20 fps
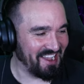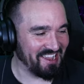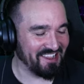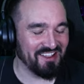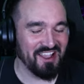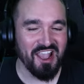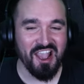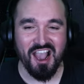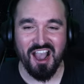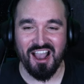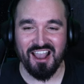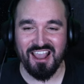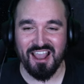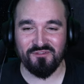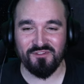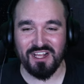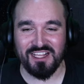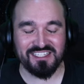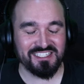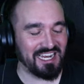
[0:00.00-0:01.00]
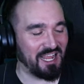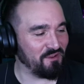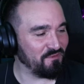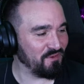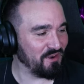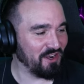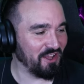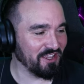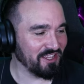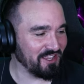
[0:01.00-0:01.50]
I I have not slept
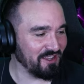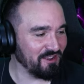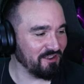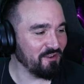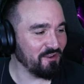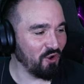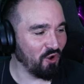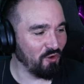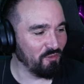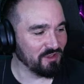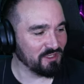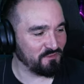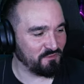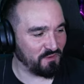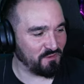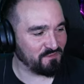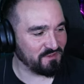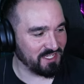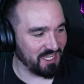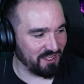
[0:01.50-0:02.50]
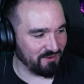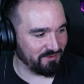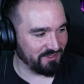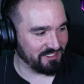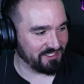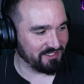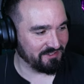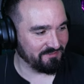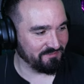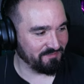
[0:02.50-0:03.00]
for like almost 50
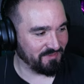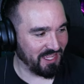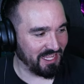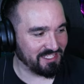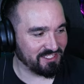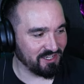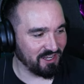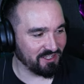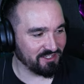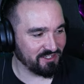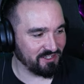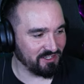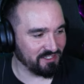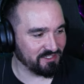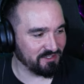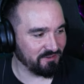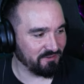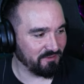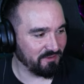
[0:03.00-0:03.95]
hours. It's not good.